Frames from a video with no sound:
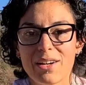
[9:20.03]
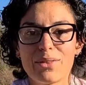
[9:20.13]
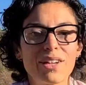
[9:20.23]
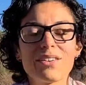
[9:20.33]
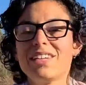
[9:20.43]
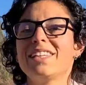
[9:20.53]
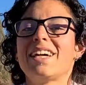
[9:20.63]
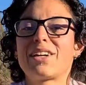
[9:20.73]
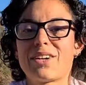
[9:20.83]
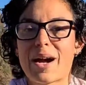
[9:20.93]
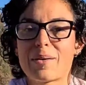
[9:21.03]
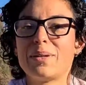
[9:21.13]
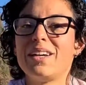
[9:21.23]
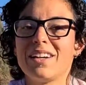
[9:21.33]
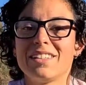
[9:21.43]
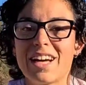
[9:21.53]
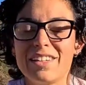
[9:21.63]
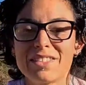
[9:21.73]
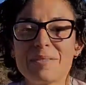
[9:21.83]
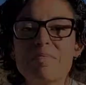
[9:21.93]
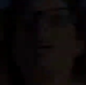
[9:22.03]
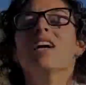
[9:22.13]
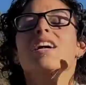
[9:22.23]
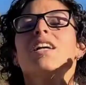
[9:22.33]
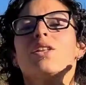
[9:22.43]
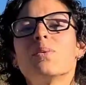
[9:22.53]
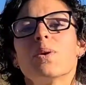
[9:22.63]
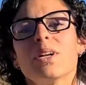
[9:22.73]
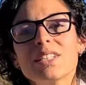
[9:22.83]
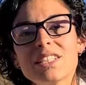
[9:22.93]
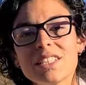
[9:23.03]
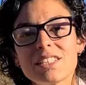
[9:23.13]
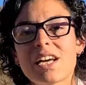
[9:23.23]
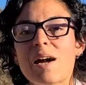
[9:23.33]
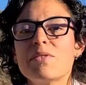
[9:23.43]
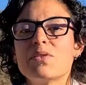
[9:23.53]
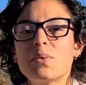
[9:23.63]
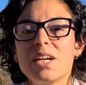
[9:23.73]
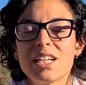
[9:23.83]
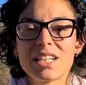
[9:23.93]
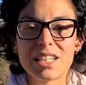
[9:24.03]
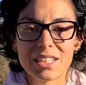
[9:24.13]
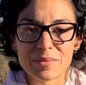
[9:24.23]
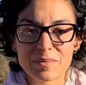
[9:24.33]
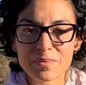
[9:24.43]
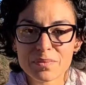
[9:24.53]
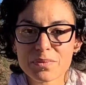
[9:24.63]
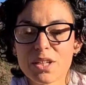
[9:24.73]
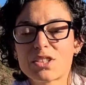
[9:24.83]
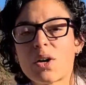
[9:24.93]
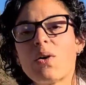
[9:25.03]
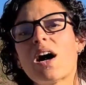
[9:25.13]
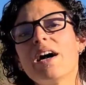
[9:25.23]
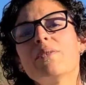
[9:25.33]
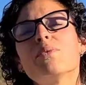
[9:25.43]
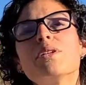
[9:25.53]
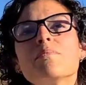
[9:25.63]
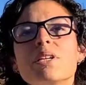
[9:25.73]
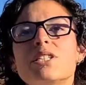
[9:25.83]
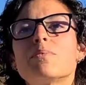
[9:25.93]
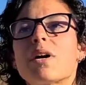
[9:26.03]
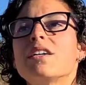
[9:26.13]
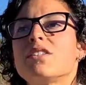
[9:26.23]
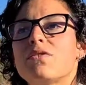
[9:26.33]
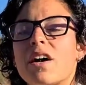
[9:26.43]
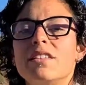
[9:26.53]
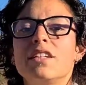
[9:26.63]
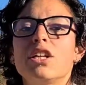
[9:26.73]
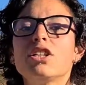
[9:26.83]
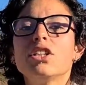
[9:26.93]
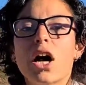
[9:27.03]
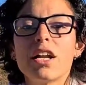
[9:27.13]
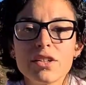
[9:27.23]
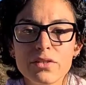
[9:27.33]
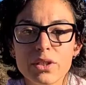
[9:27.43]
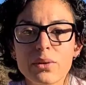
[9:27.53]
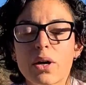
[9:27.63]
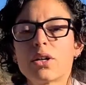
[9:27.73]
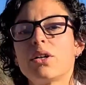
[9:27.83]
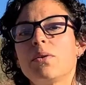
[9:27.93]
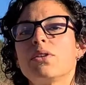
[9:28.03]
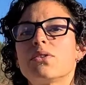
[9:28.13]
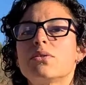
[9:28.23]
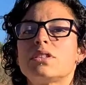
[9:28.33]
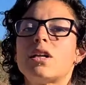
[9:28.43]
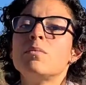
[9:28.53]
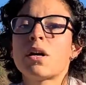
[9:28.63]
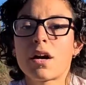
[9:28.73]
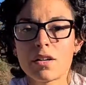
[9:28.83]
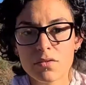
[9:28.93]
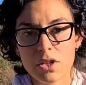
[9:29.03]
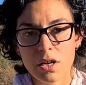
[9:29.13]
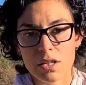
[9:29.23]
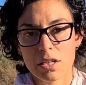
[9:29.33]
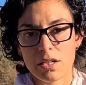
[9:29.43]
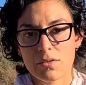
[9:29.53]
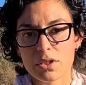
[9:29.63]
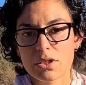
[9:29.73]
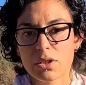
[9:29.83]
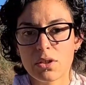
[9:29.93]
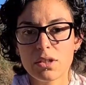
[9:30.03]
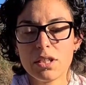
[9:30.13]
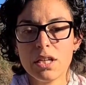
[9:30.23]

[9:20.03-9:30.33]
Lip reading: We don't need that crap in our lives. The world is in a time of awakening. So I wouldn't be surprised to find that a lot of you are going through some kind of dark night of the soul.